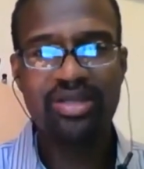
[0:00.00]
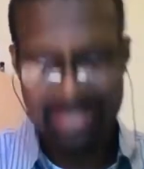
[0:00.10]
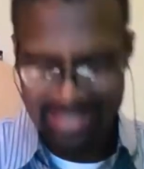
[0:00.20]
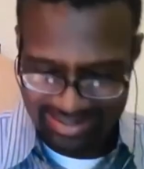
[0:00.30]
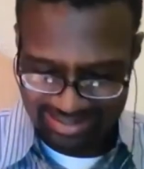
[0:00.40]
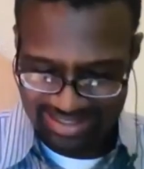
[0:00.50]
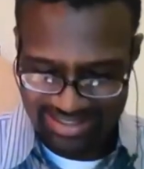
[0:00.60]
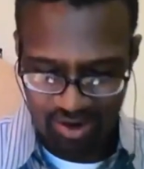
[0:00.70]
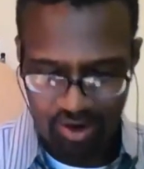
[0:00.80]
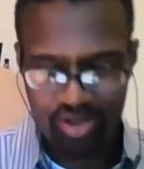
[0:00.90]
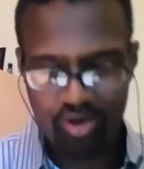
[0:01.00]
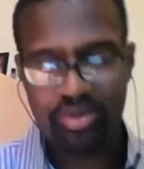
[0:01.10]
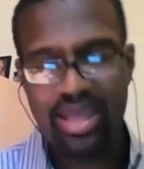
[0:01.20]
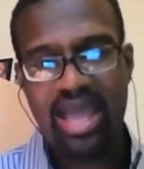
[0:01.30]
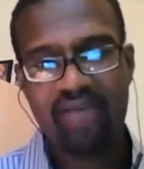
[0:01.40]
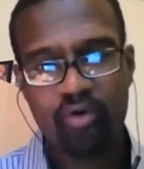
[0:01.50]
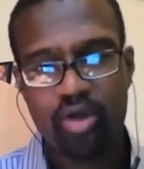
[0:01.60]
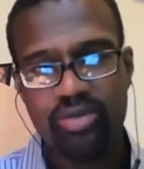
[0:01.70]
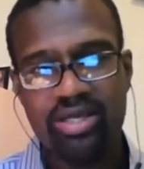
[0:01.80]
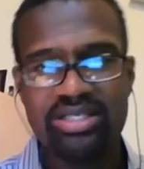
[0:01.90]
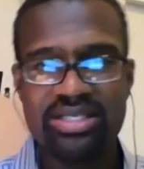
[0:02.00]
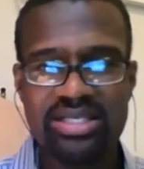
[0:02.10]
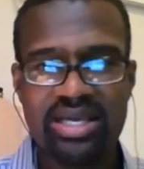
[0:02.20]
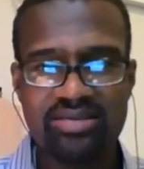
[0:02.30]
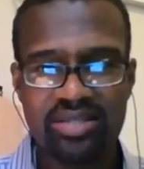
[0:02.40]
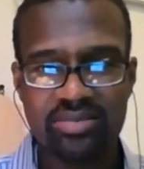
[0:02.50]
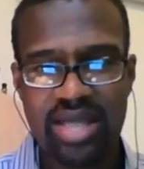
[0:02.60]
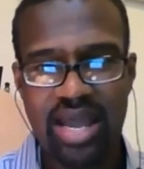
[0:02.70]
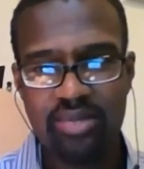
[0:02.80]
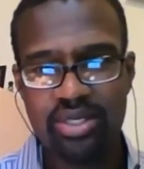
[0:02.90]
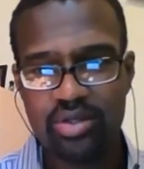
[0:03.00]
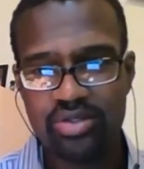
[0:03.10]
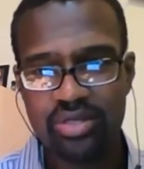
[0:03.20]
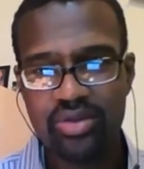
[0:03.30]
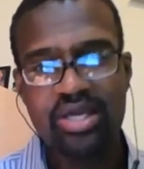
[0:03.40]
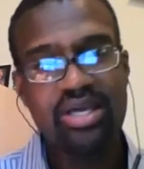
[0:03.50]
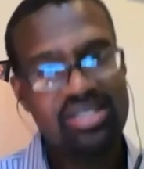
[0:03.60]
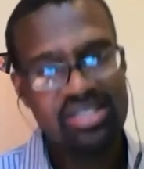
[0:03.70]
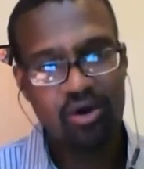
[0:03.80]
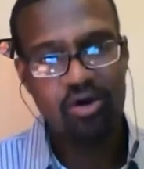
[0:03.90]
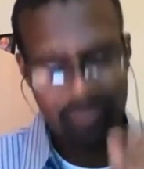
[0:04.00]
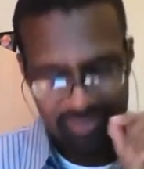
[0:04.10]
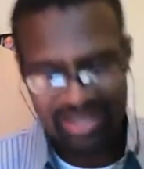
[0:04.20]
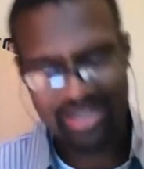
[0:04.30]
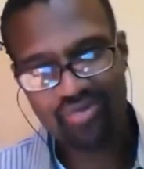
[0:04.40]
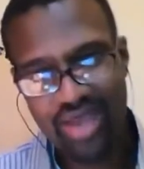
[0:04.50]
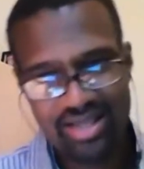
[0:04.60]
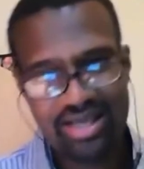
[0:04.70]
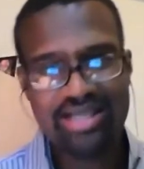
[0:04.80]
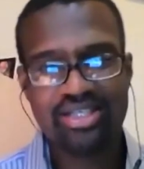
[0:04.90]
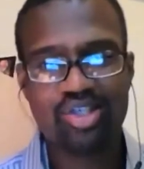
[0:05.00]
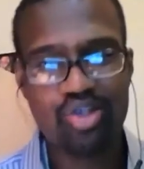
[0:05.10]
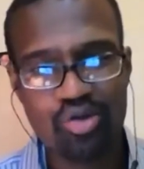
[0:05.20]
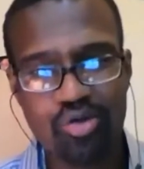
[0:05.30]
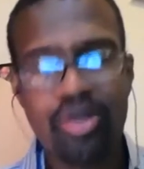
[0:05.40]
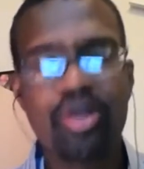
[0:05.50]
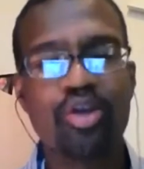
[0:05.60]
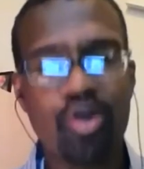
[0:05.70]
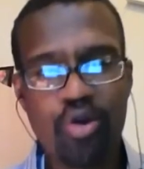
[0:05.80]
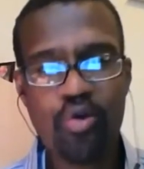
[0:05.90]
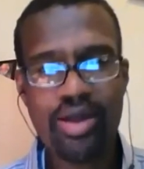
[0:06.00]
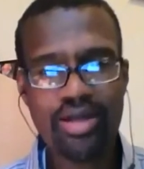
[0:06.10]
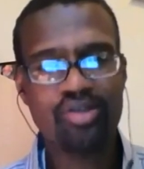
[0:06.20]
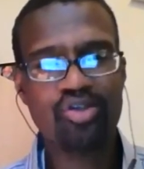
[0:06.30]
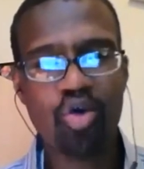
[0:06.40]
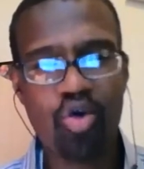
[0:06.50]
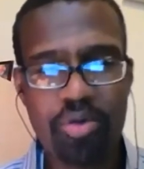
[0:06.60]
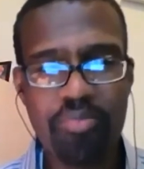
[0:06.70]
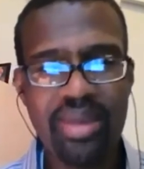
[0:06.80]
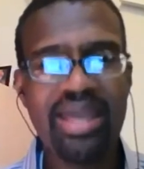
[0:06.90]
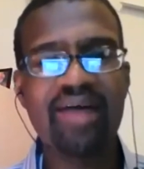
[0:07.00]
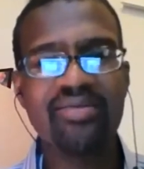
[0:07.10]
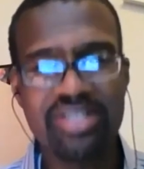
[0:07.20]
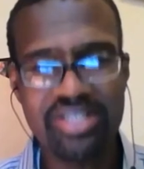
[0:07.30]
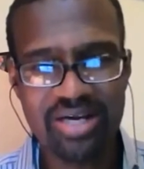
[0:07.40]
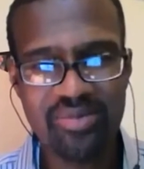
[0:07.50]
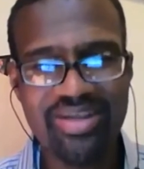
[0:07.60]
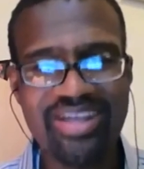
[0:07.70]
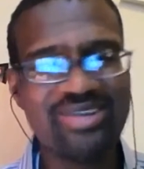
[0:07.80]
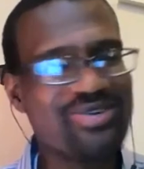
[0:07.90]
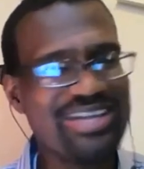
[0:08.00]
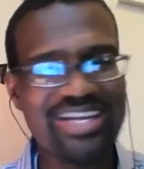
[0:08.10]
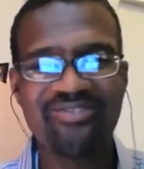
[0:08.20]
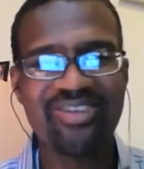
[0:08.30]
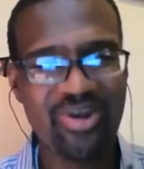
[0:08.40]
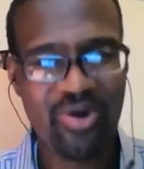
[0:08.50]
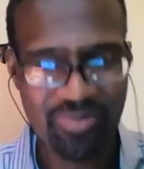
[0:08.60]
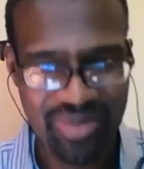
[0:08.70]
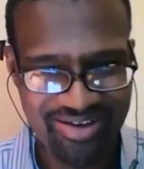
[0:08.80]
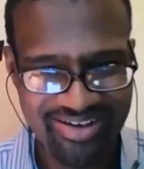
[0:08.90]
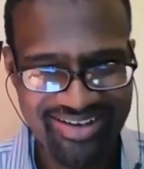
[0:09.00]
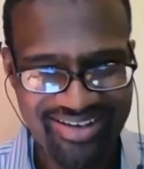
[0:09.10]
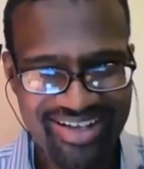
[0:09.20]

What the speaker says: did this on your behalf for you because it saves them time and energy. So that's right, guys. It's true. Your credit score may have jumped and you didn't even know about it.